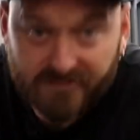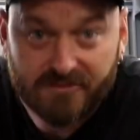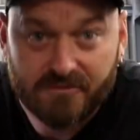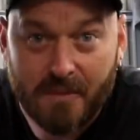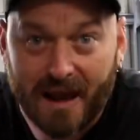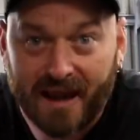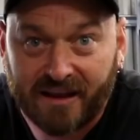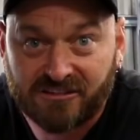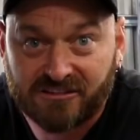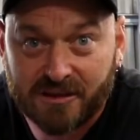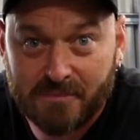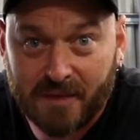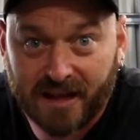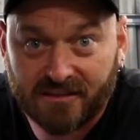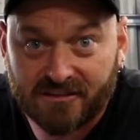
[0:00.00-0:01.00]
Matt actually
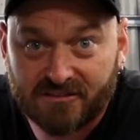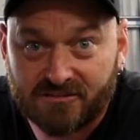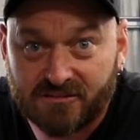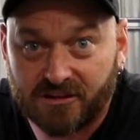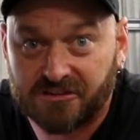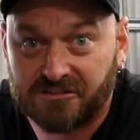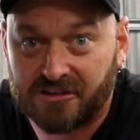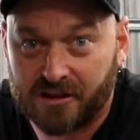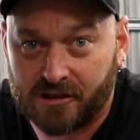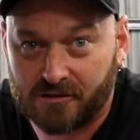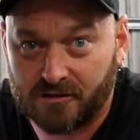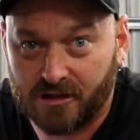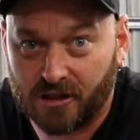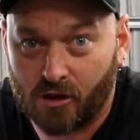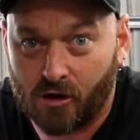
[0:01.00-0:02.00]
made this surge tank
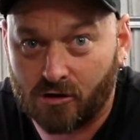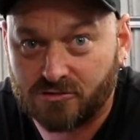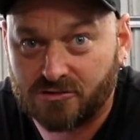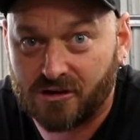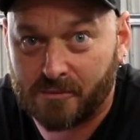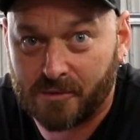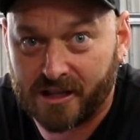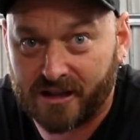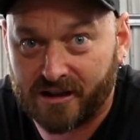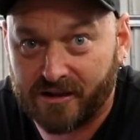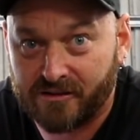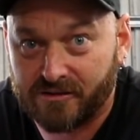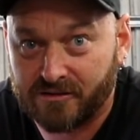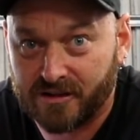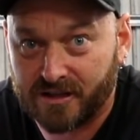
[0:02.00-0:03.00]
a long time
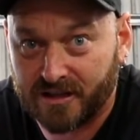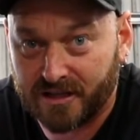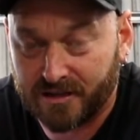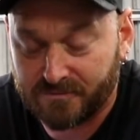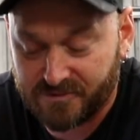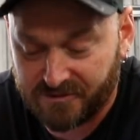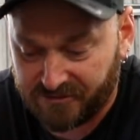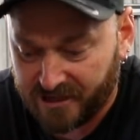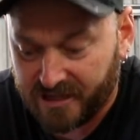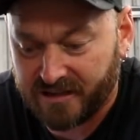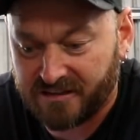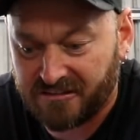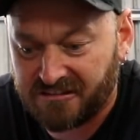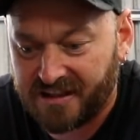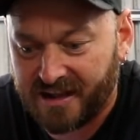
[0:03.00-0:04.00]
ago to fit in
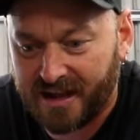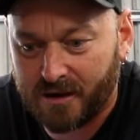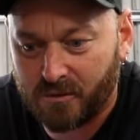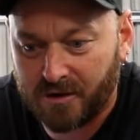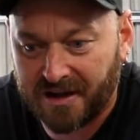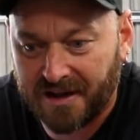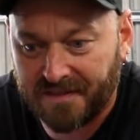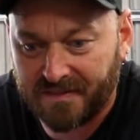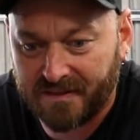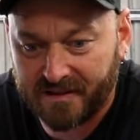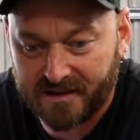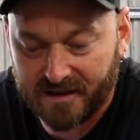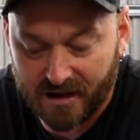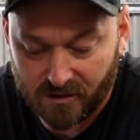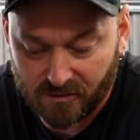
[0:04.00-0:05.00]
this car when it had
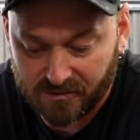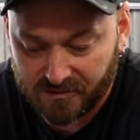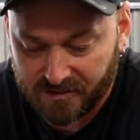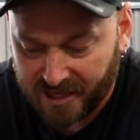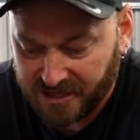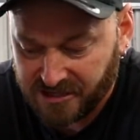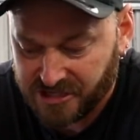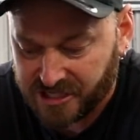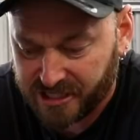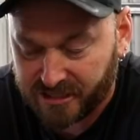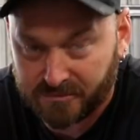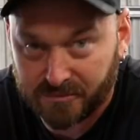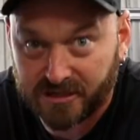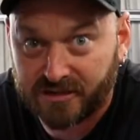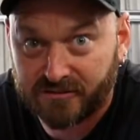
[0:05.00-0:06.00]
the old engine in
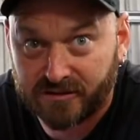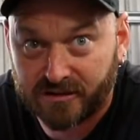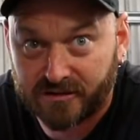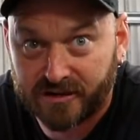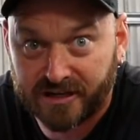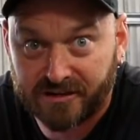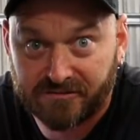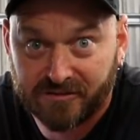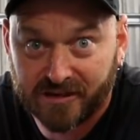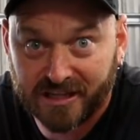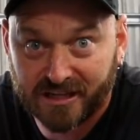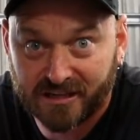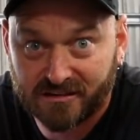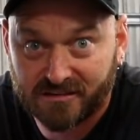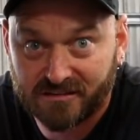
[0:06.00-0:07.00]
it, but never got around to fitting
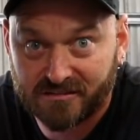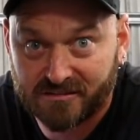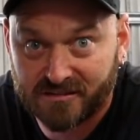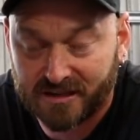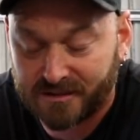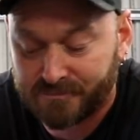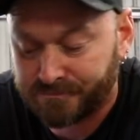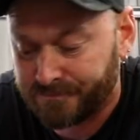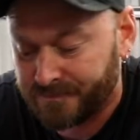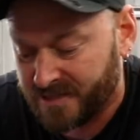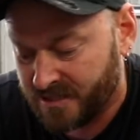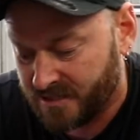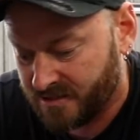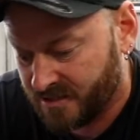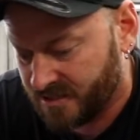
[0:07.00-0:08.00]
it because
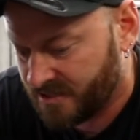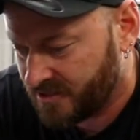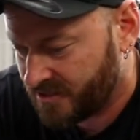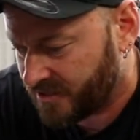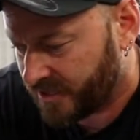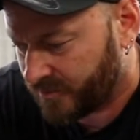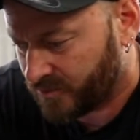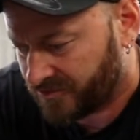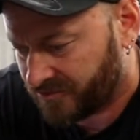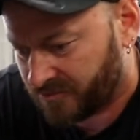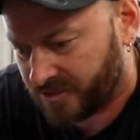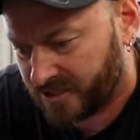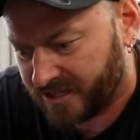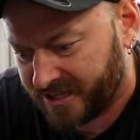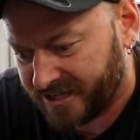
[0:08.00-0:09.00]
he wasn't
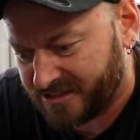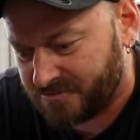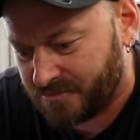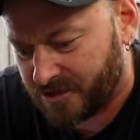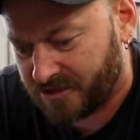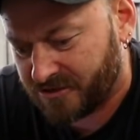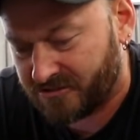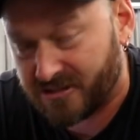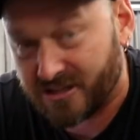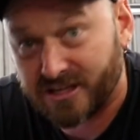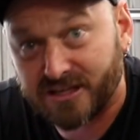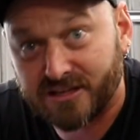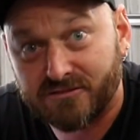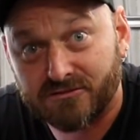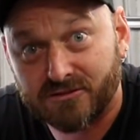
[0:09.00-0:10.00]
really experiencing
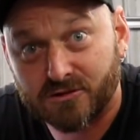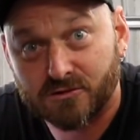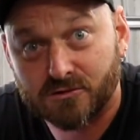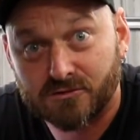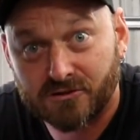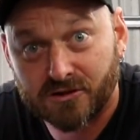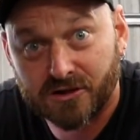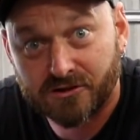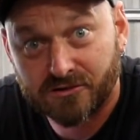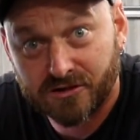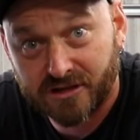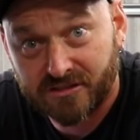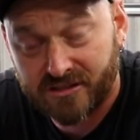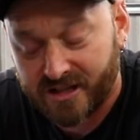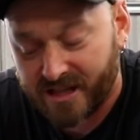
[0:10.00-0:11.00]
any fuel surge or
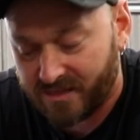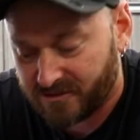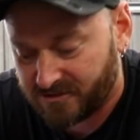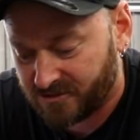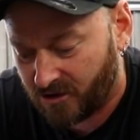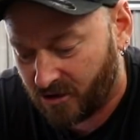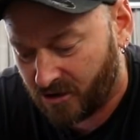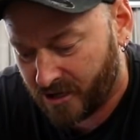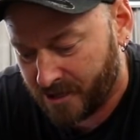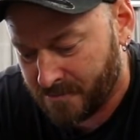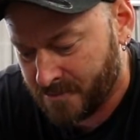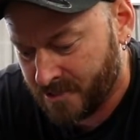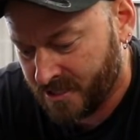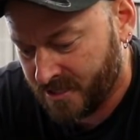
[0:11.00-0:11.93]
anything at the time.